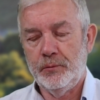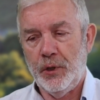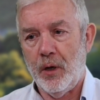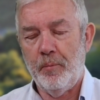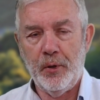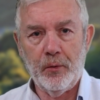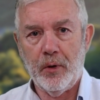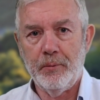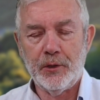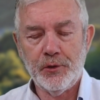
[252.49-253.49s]
you know, a
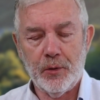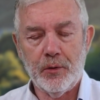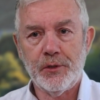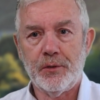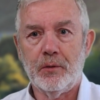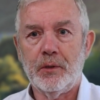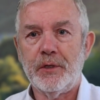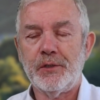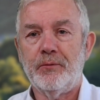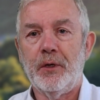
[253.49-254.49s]
pilgrim and a tourist and all the
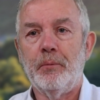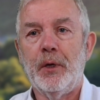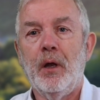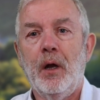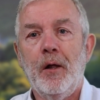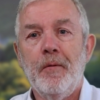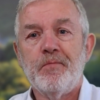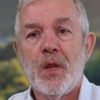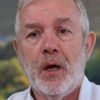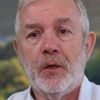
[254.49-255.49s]
rest of it. But
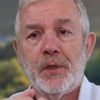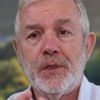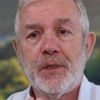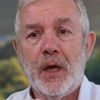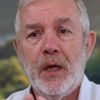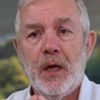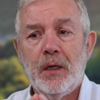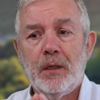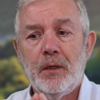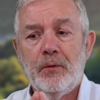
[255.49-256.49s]
I was going to say
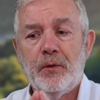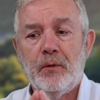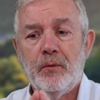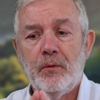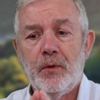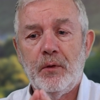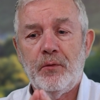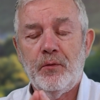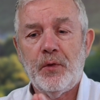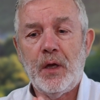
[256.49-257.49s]
that the
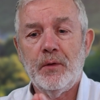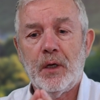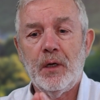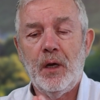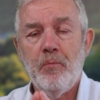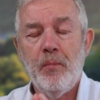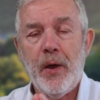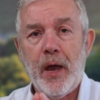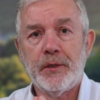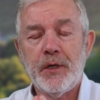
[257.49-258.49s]
thing that can
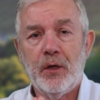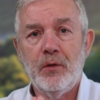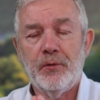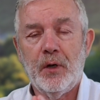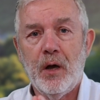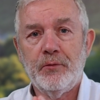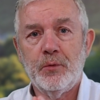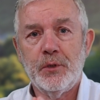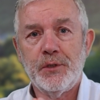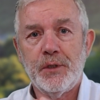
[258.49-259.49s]
impact how you feel
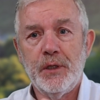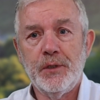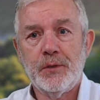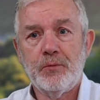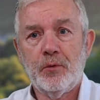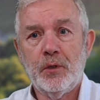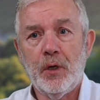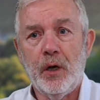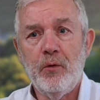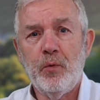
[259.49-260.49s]
afterwards is
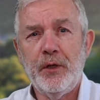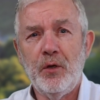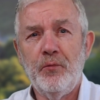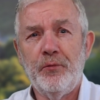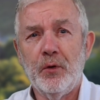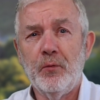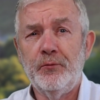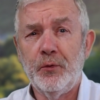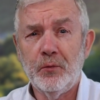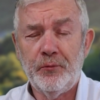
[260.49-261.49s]
kind of whether you feel
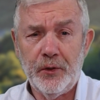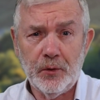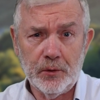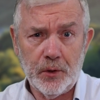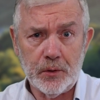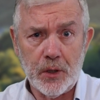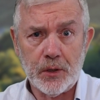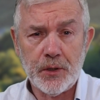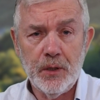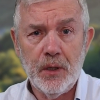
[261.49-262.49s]
fulfilled or
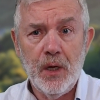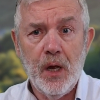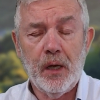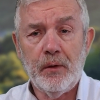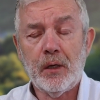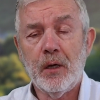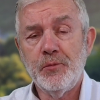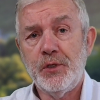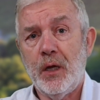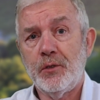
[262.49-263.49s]
not. And that
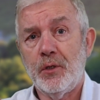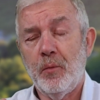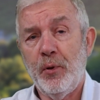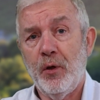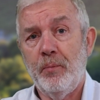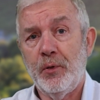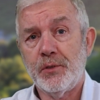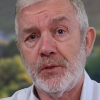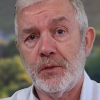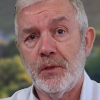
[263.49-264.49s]
comes down to the
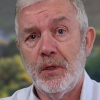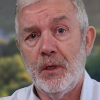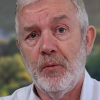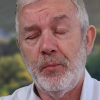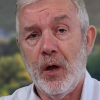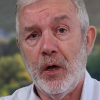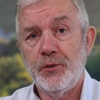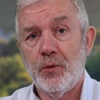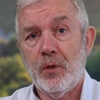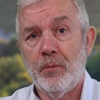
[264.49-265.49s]
purpose
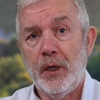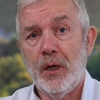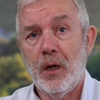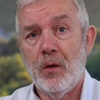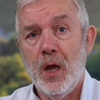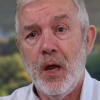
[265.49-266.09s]
behind your Camino.